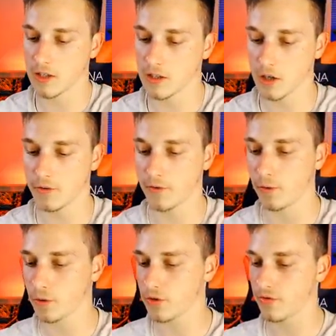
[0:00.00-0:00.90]
Let's go for
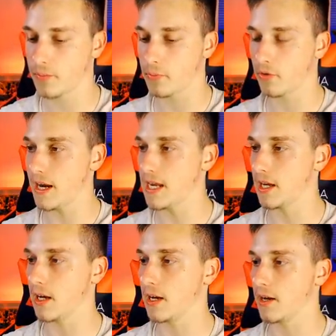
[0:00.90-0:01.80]
Force of the
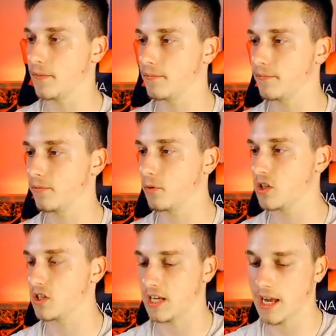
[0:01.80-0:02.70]
Breaker,
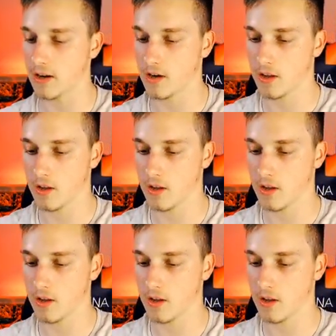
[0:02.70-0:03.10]
which is, again,